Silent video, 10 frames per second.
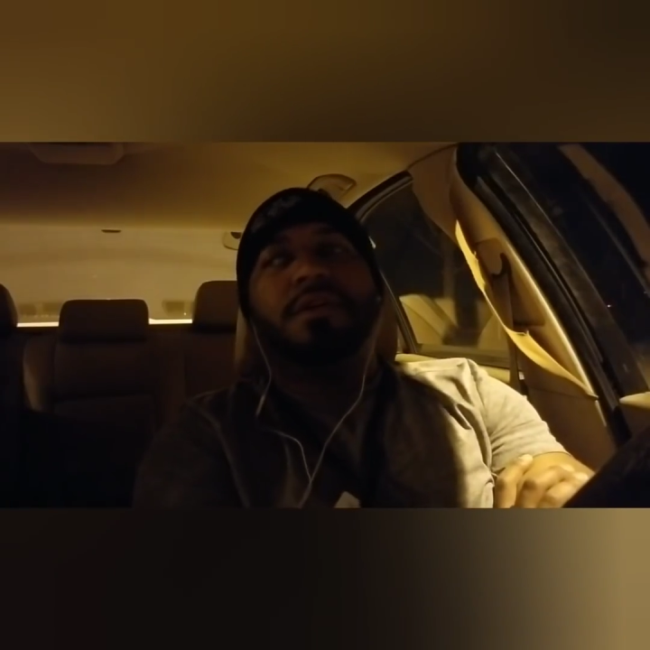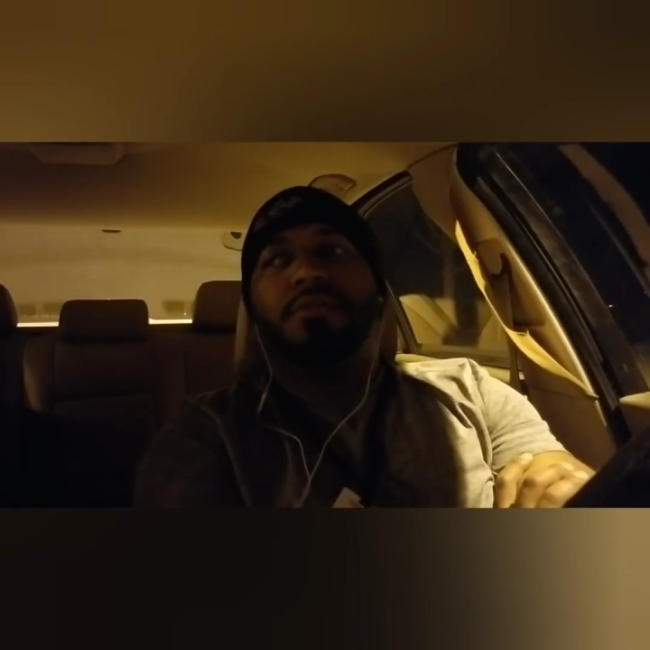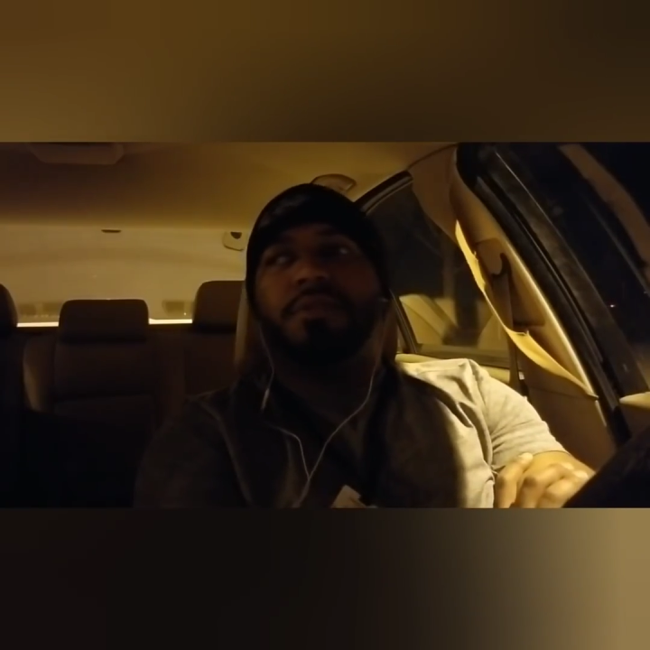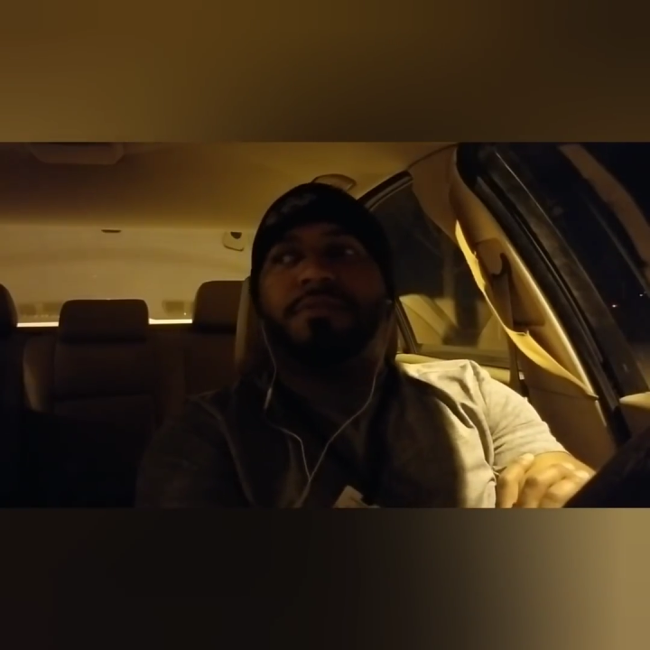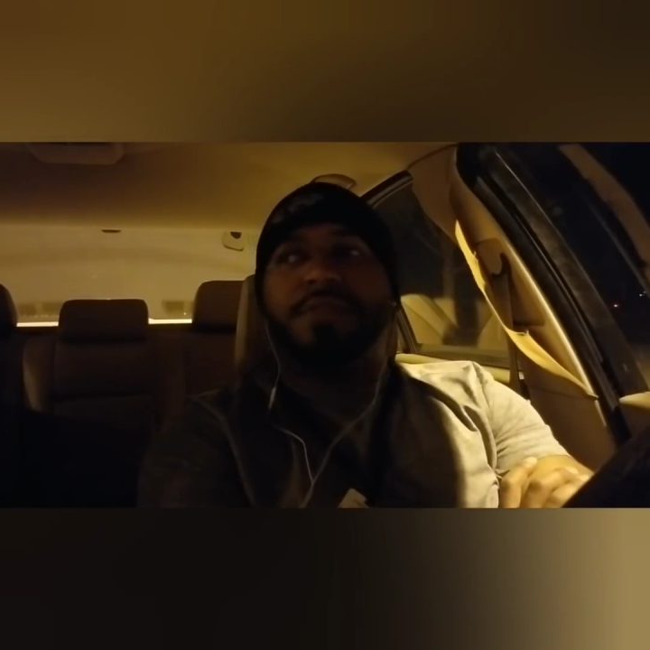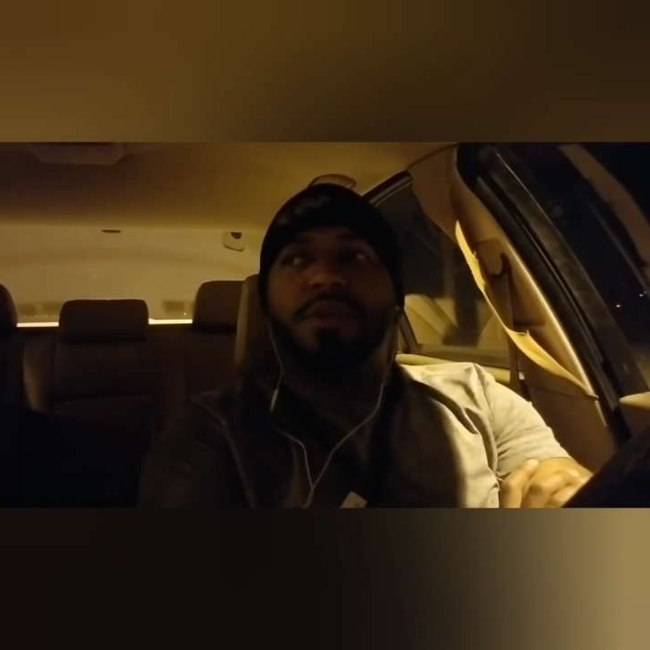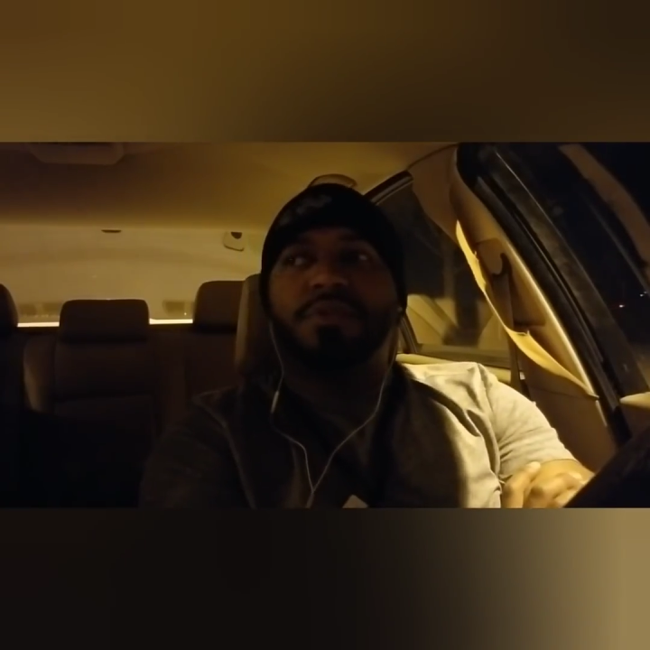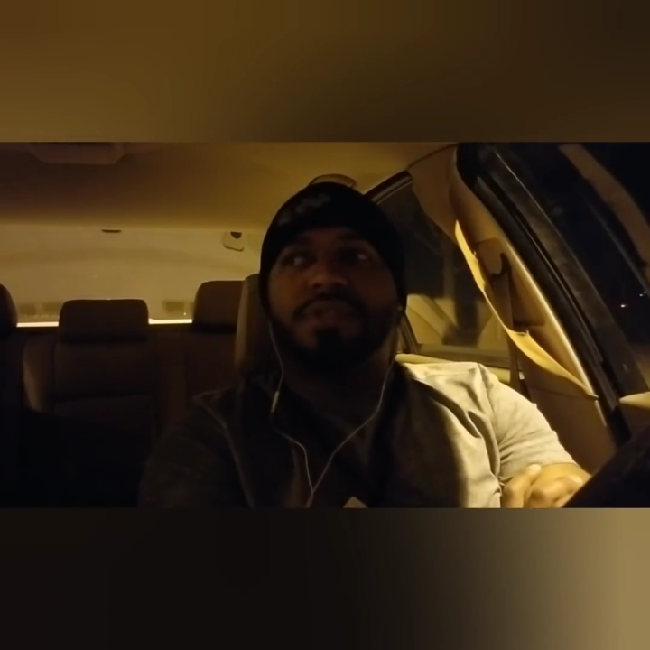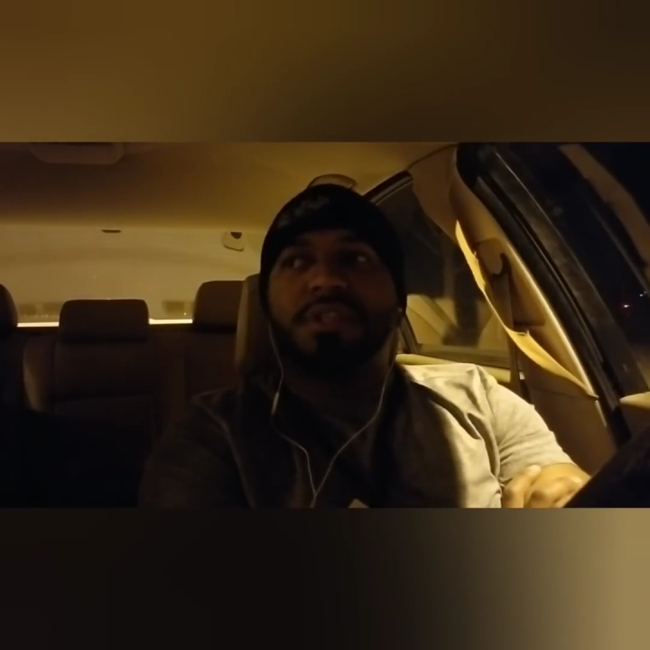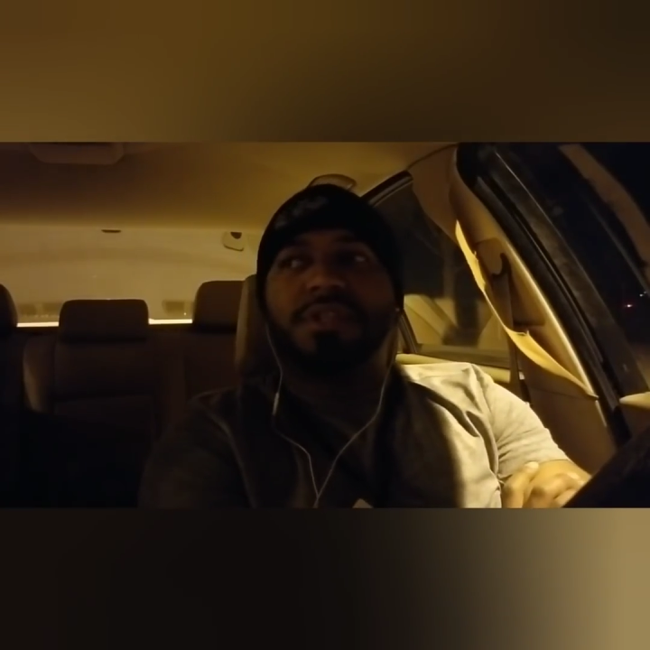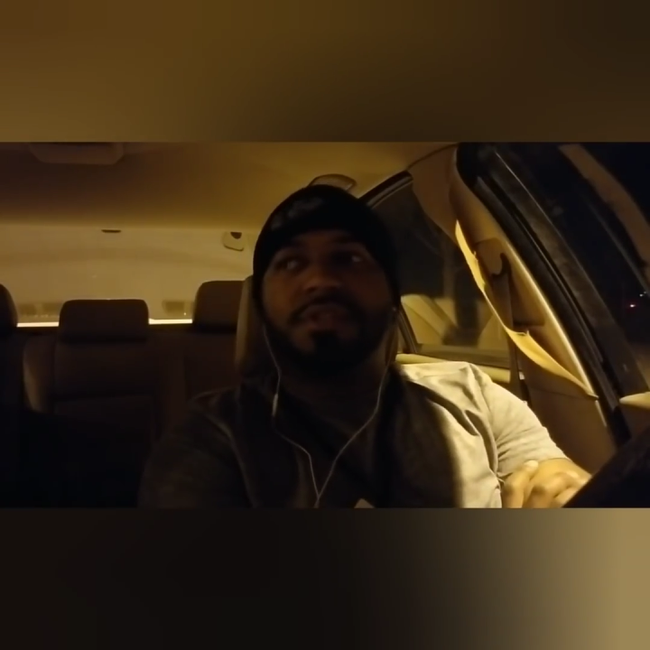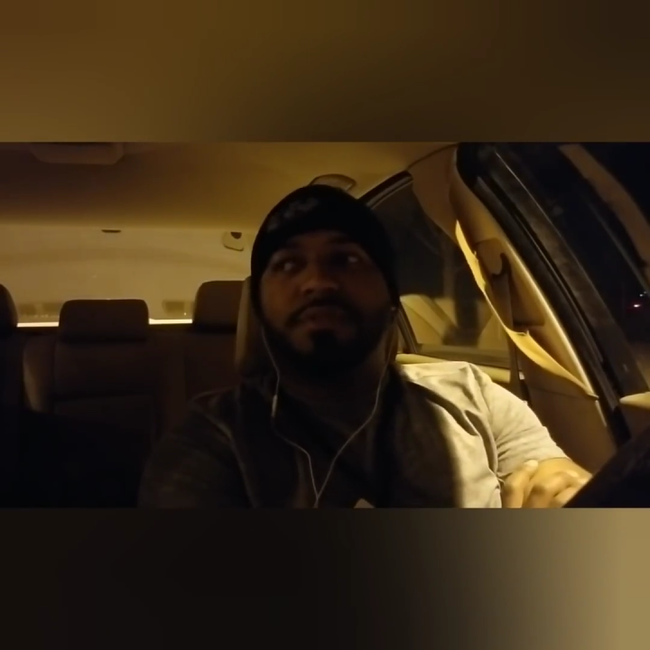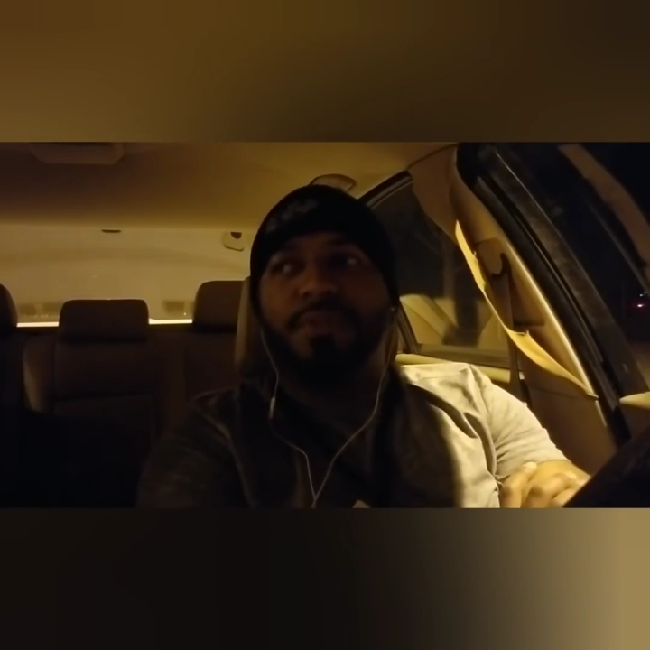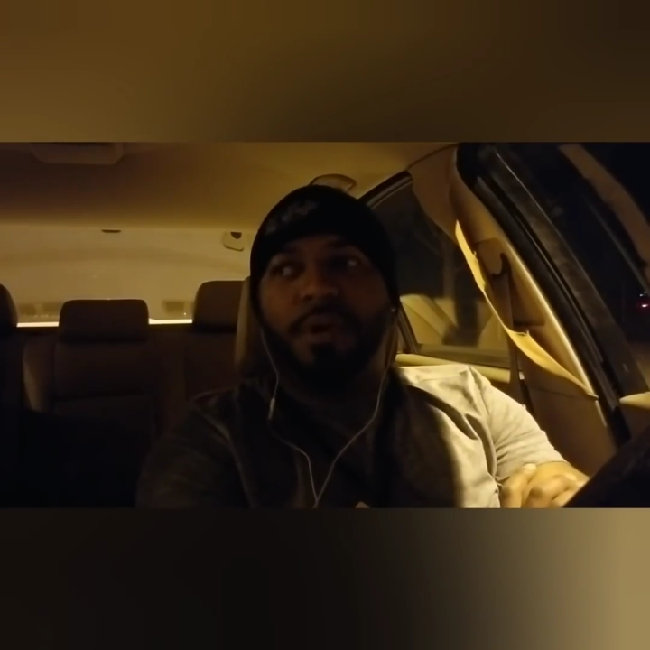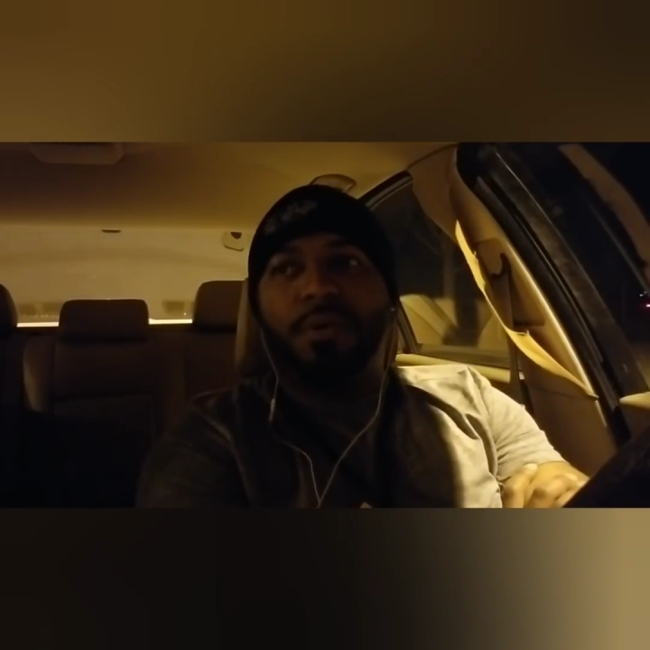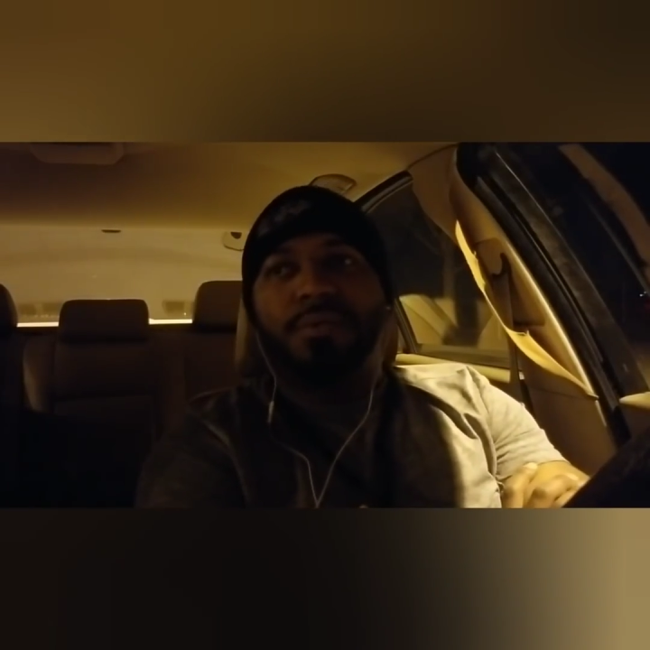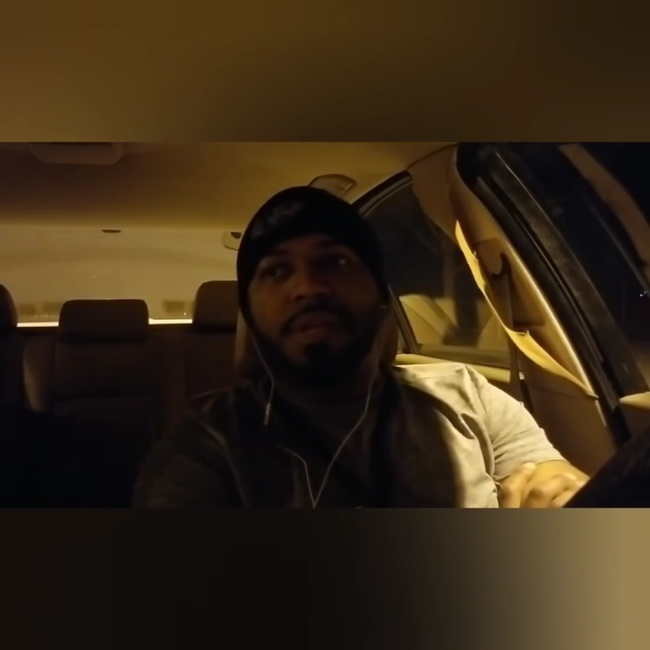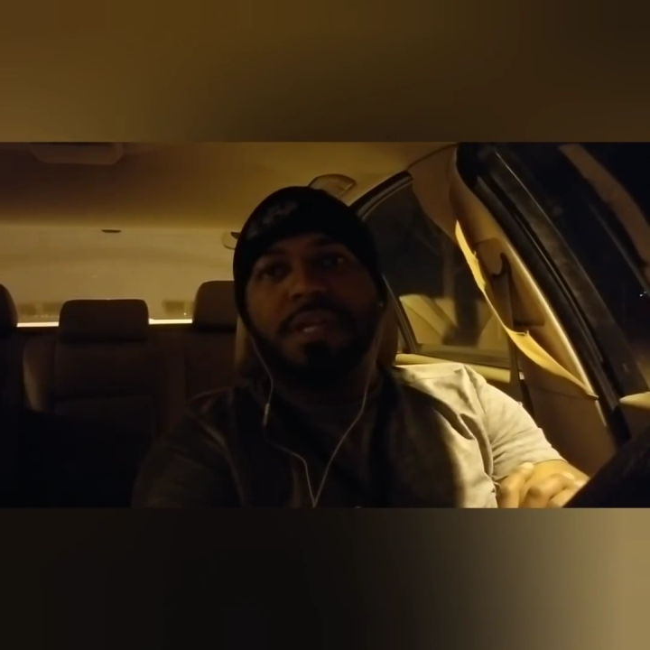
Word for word: refuses to fold.